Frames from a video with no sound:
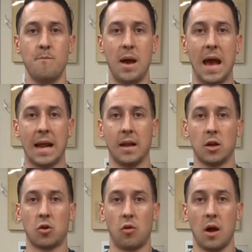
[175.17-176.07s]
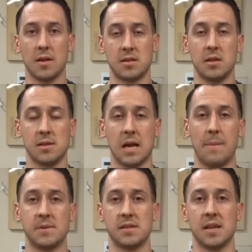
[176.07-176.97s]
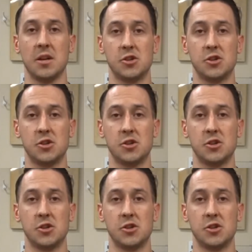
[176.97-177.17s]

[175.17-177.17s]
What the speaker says: back and across to this opposite side